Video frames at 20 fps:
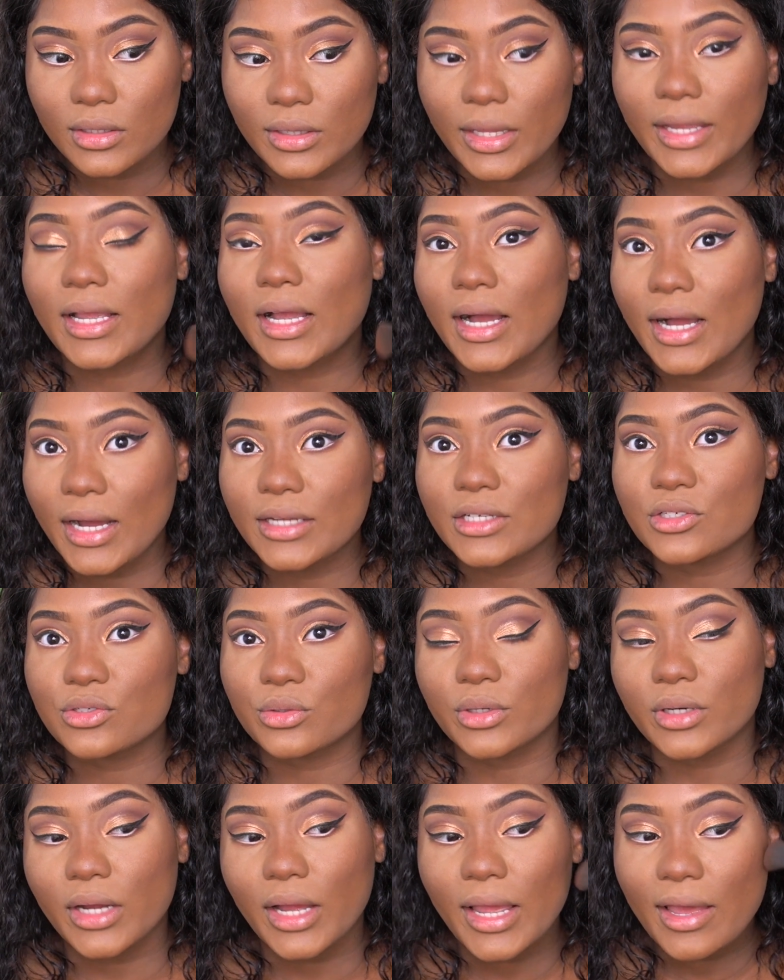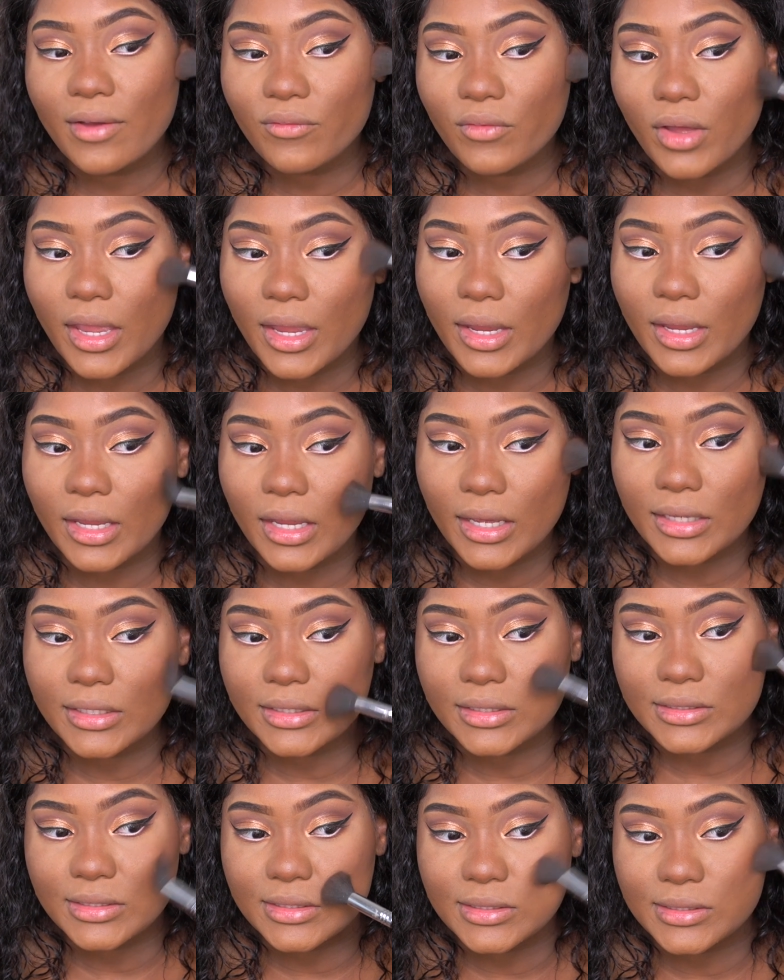Like contour, I have a
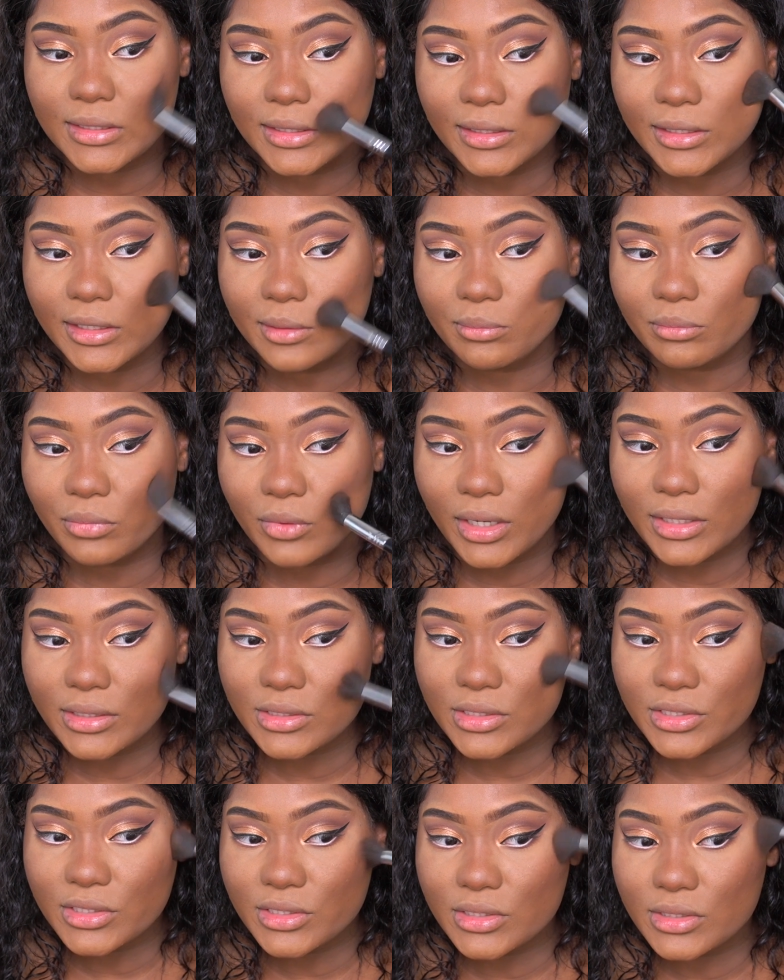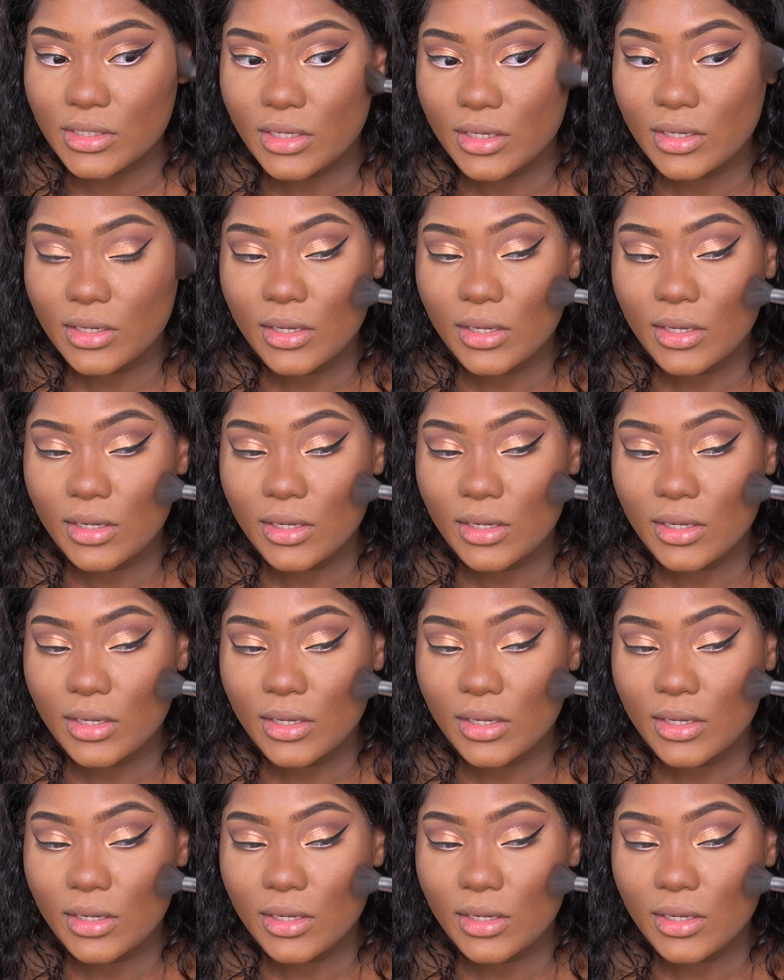gazillion bronzers,